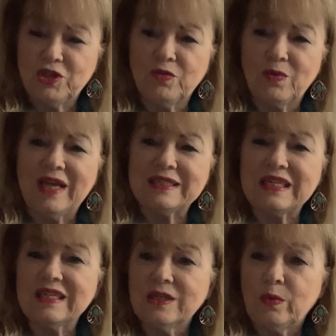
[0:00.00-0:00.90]
She writes
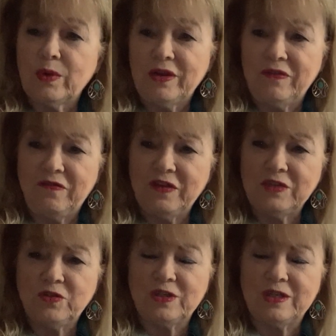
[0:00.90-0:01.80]
literary
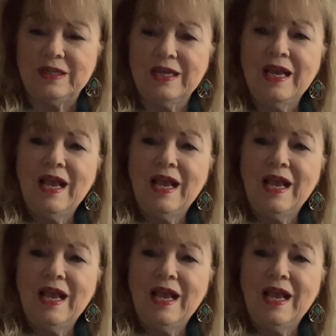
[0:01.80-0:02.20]
fiction,